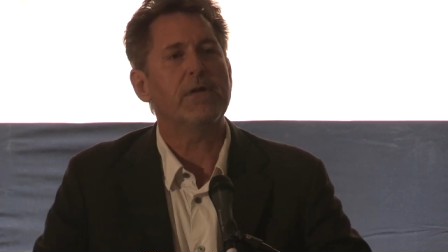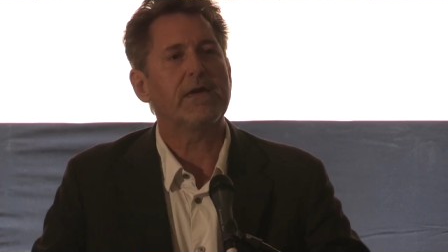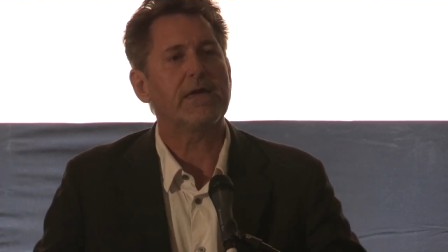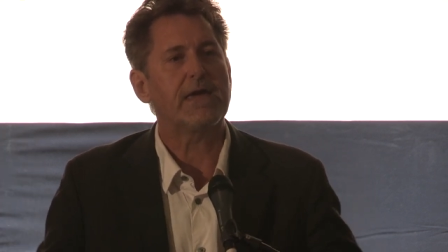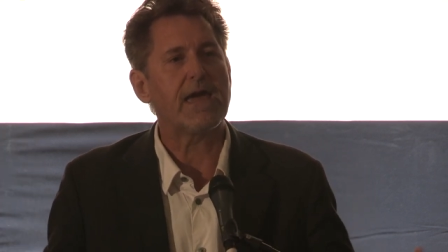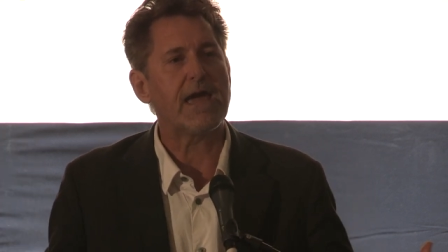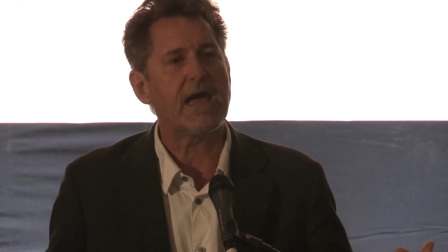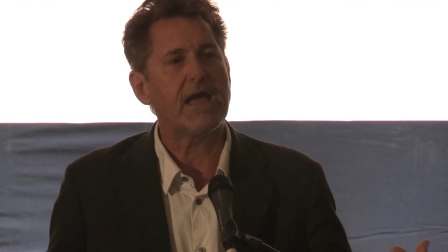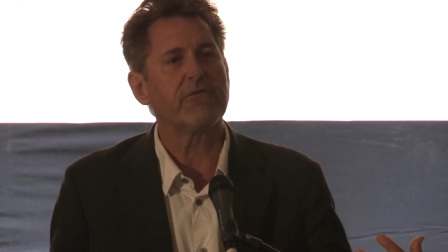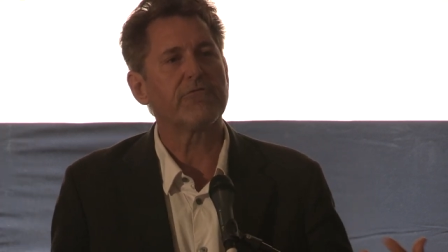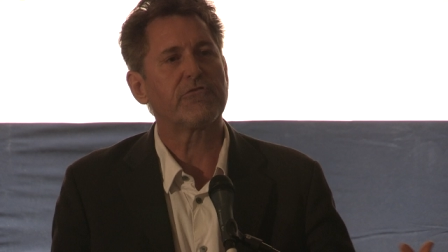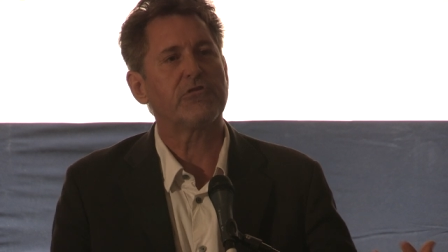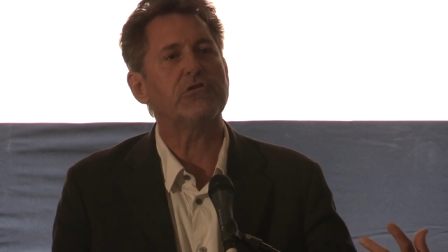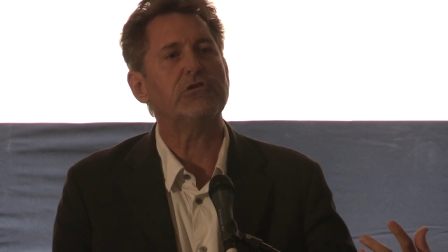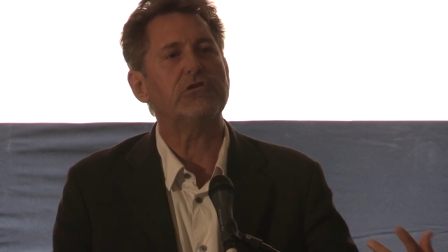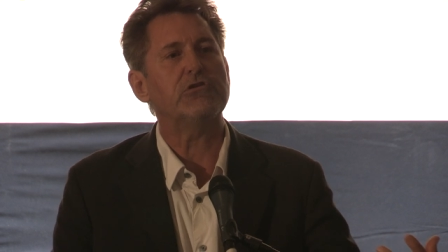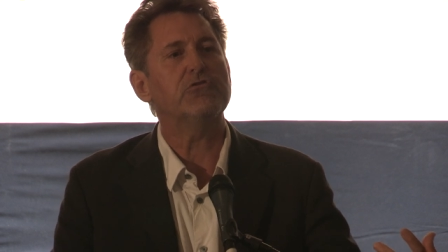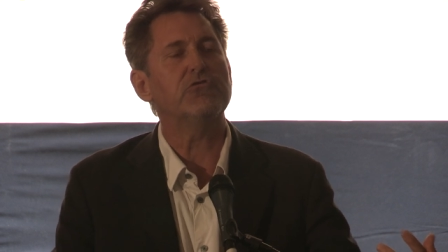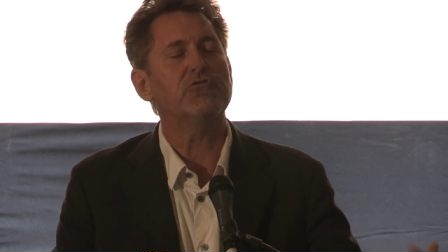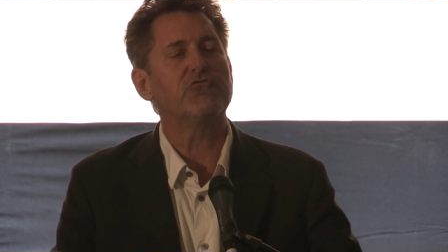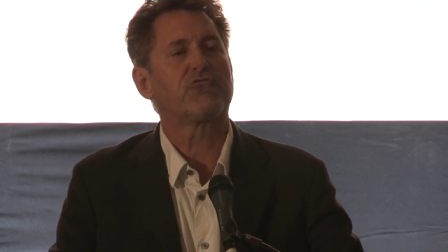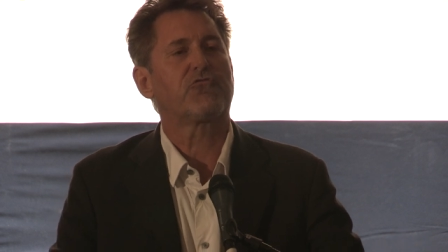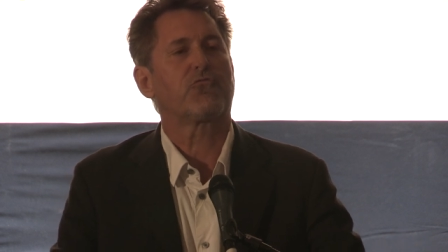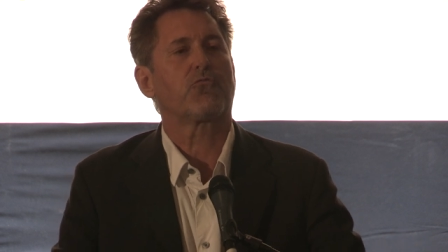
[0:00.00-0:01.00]
began to
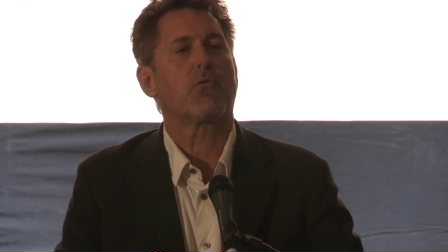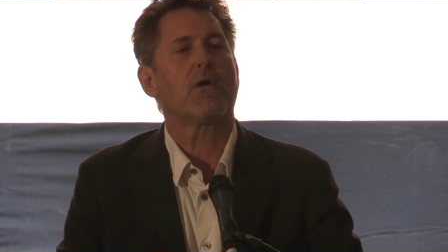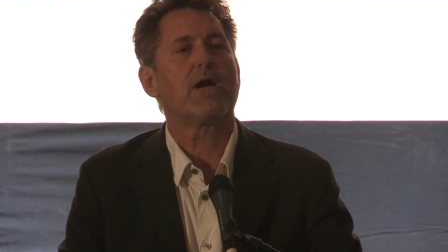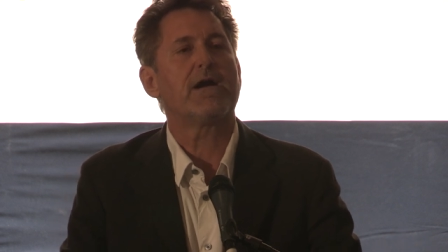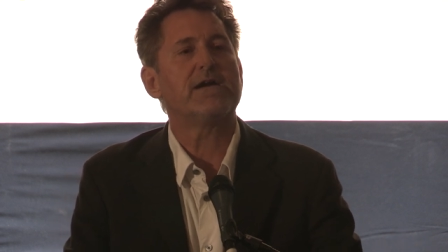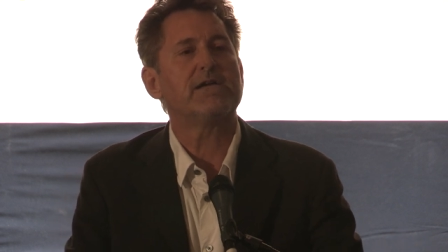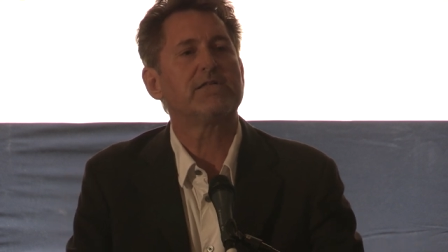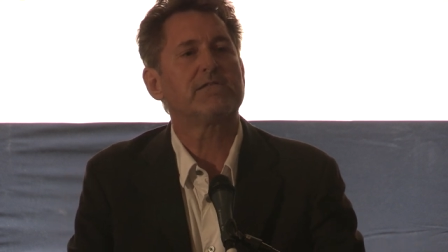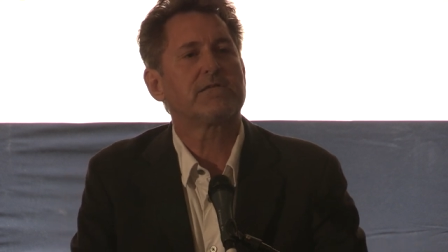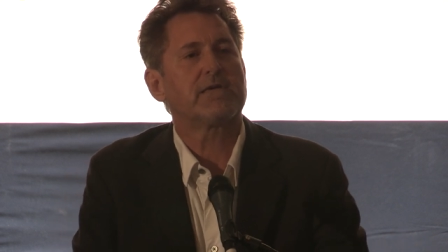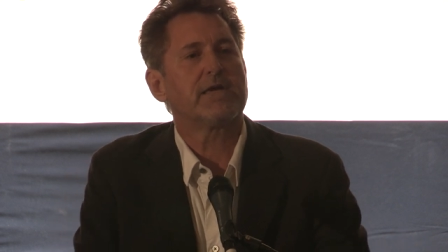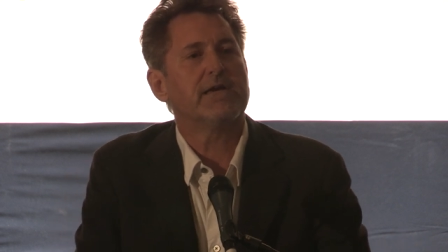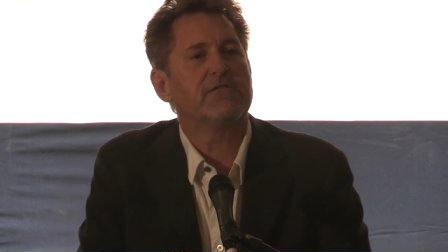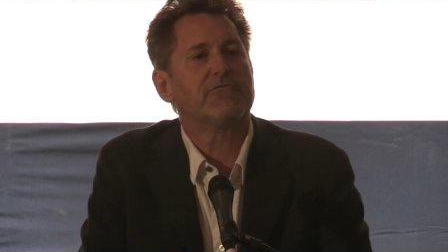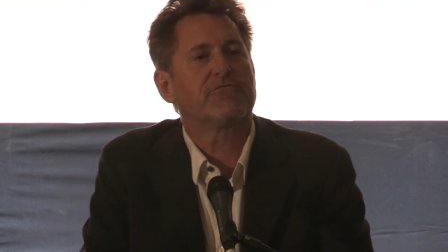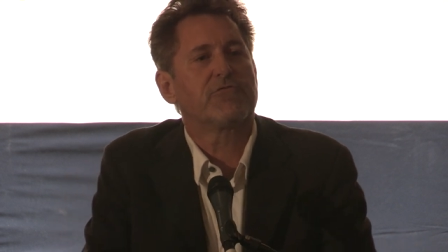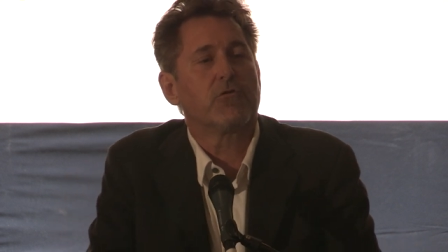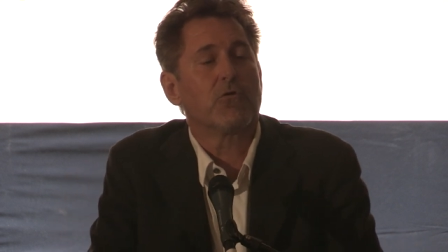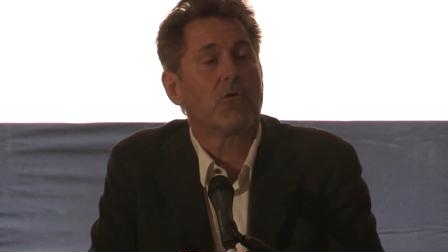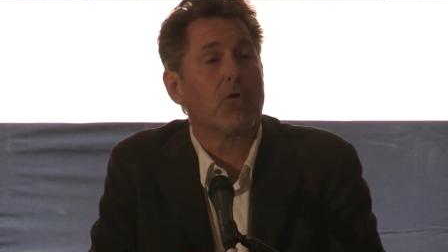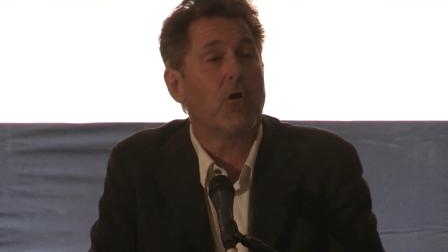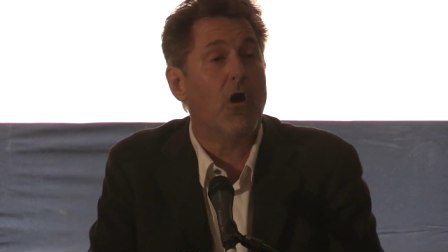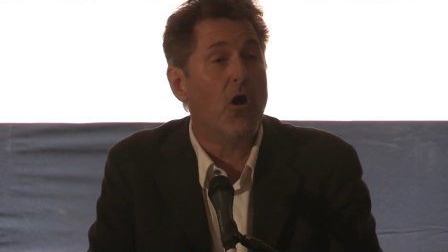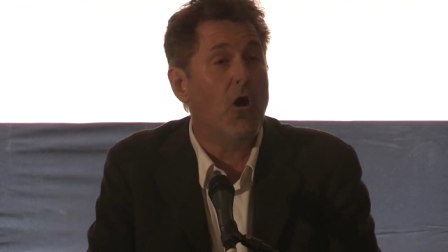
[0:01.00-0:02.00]
use rights as
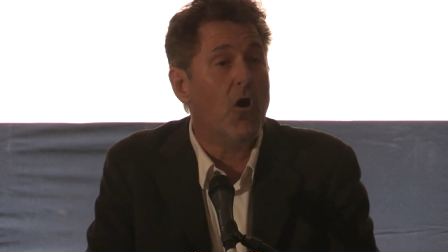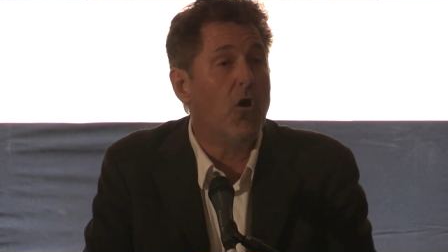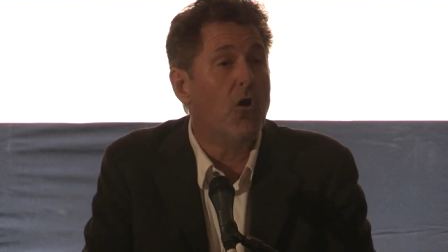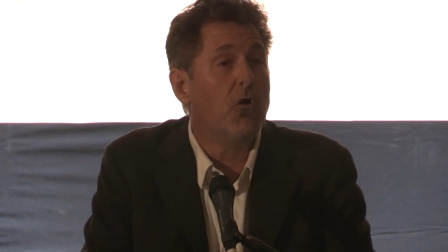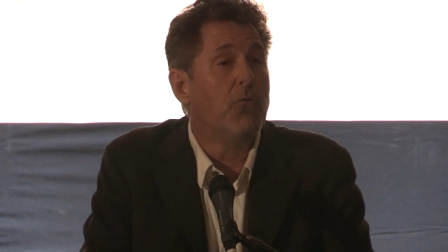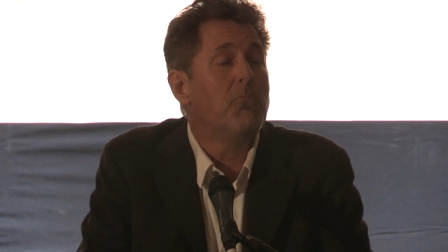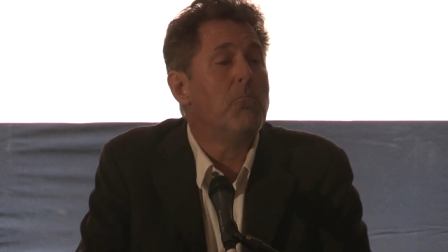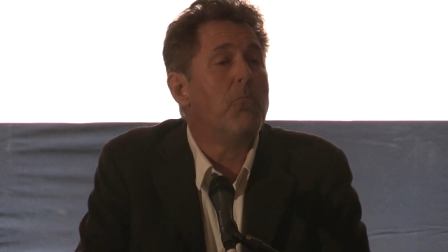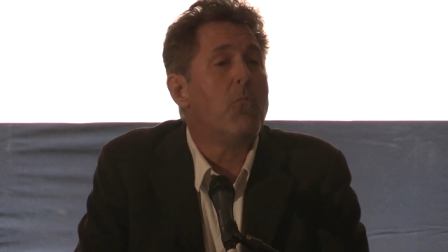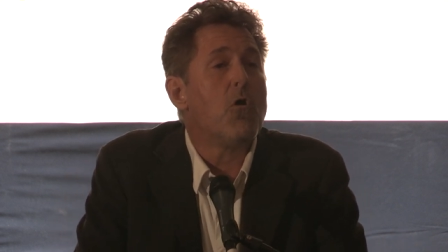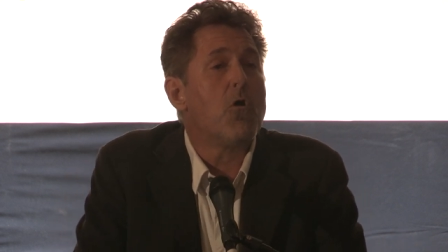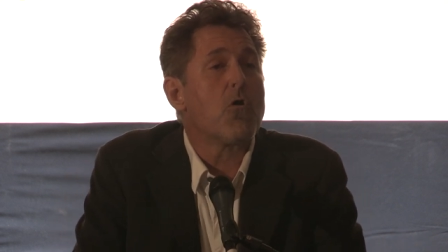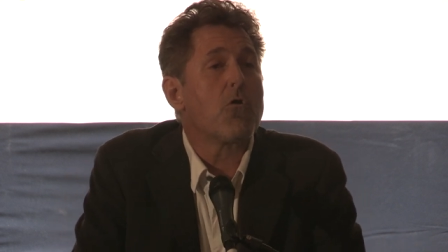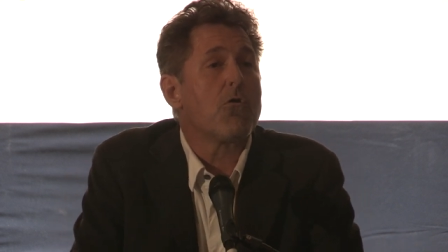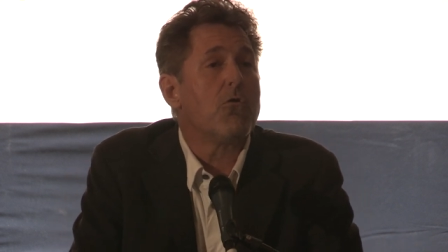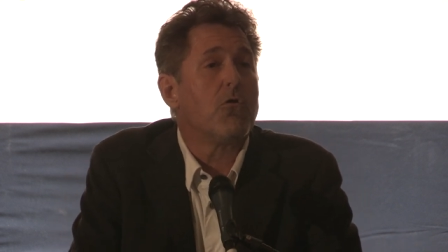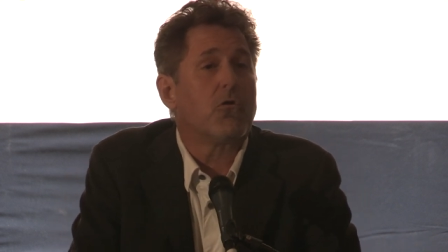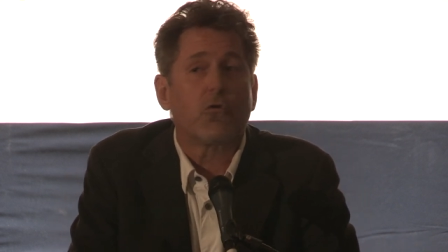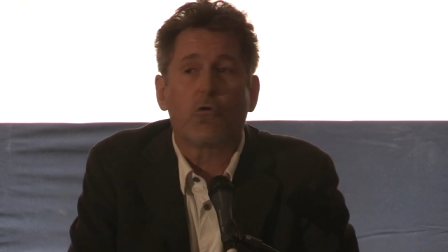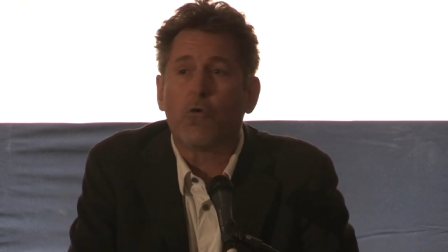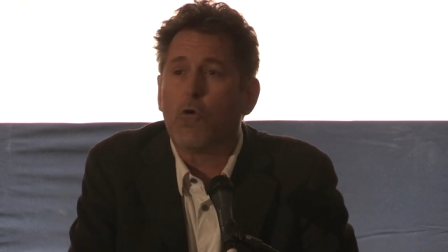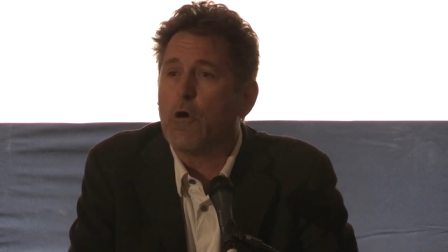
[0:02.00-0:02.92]
their own moral